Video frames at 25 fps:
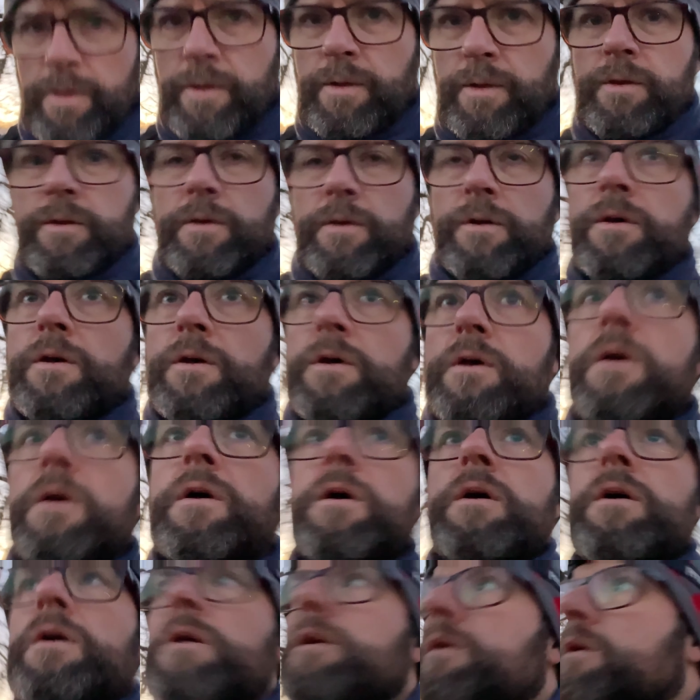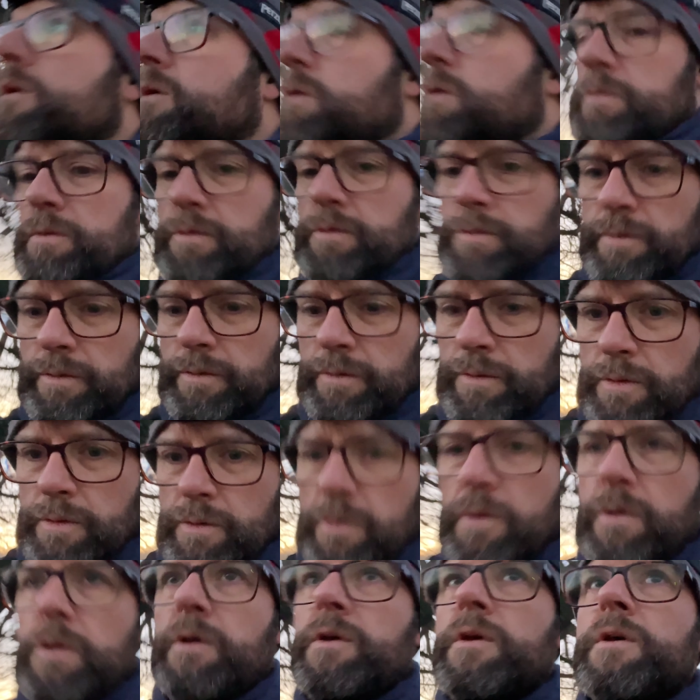I was in forest land,
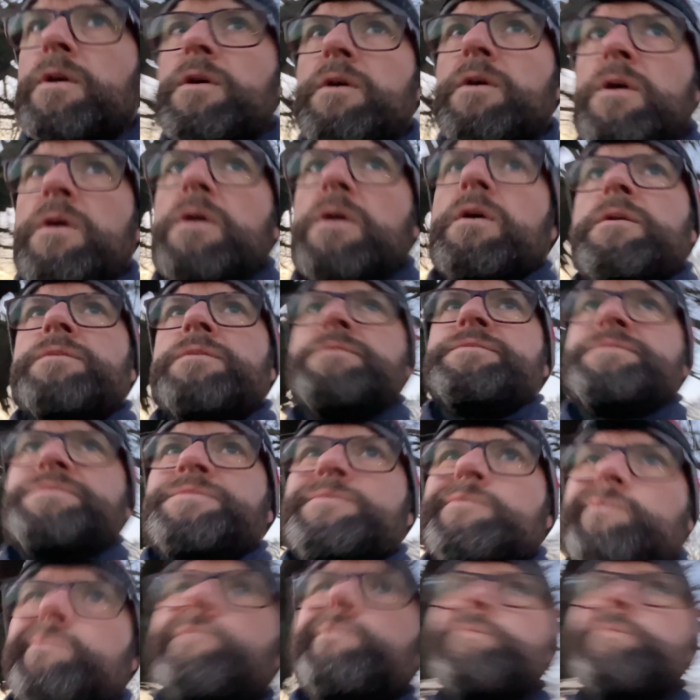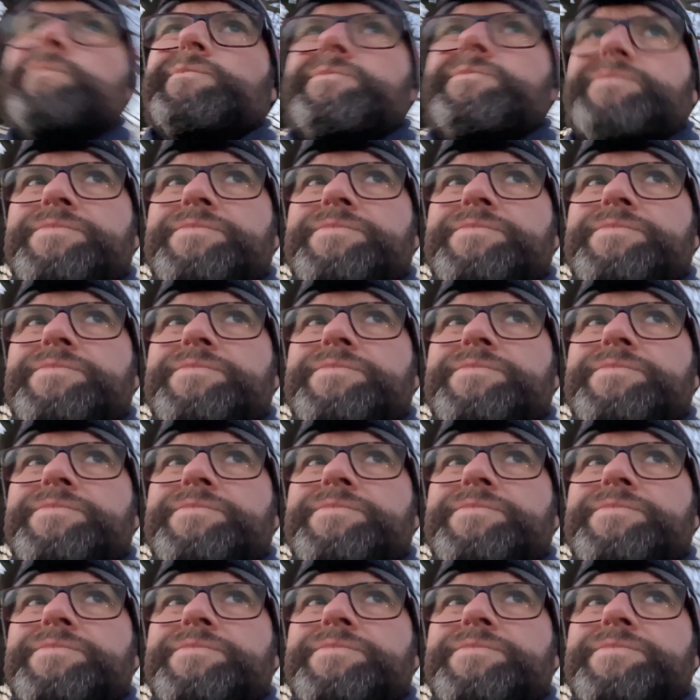I was by rivers,